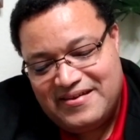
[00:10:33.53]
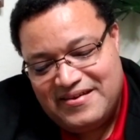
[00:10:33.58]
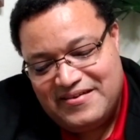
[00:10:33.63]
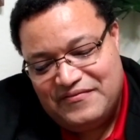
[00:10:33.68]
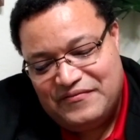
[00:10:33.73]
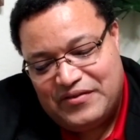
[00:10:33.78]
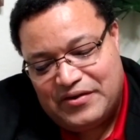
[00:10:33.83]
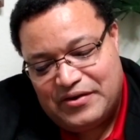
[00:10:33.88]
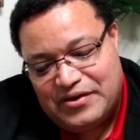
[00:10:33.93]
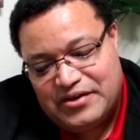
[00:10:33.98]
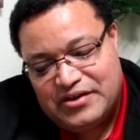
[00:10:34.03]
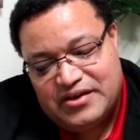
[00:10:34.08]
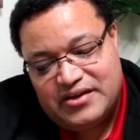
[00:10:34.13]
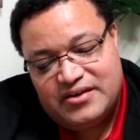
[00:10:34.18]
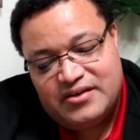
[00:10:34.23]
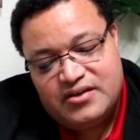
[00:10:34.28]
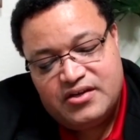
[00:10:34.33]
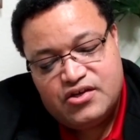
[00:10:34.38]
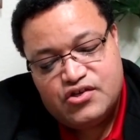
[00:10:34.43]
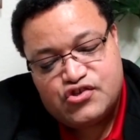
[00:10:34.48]
Very
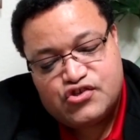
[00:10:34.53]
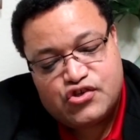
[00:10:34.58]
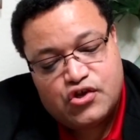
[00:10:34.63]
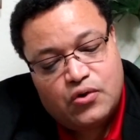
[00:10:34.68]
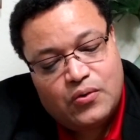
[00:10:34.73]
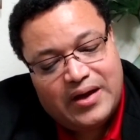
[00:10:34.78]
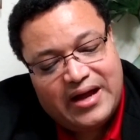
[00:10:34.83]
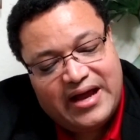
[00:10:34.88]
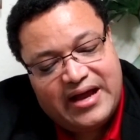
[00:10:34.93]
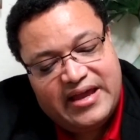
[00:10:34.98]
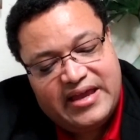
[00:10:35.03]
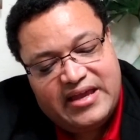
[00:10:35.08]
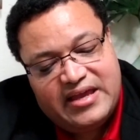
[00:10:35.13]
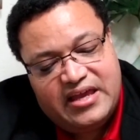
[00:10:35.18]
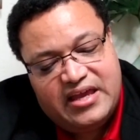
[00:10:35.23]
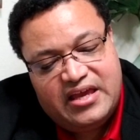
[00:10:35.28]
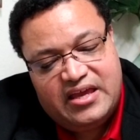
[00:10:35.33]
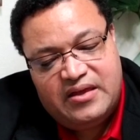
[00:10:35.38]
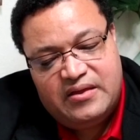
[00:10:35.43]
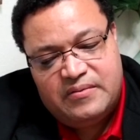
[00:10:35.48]
good. So
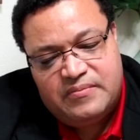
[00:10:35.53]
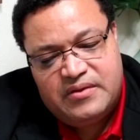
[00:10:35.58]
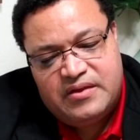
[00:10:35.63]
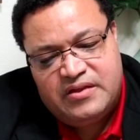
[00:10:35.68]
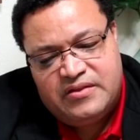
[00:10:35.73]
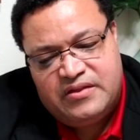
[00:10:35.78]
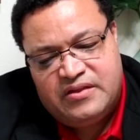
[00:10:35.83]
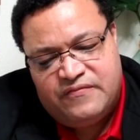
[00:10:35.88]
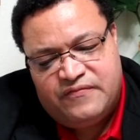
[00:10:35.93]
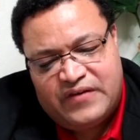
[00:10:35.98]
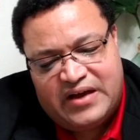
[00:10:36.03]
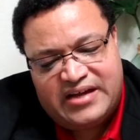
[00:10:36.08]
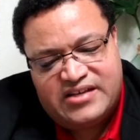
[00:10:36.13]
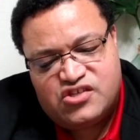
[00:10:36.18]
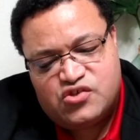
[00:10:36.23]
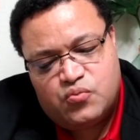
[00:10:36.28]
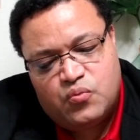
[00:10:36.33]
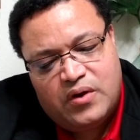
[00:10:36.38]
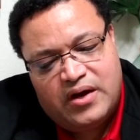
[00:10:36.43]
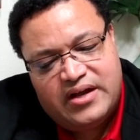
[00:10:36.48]

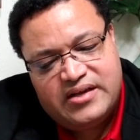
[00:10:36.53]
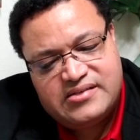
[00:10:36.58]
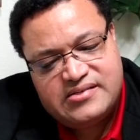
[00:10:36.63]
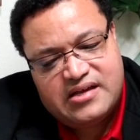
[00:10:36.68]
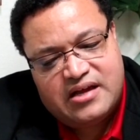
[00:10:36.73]
device-wise,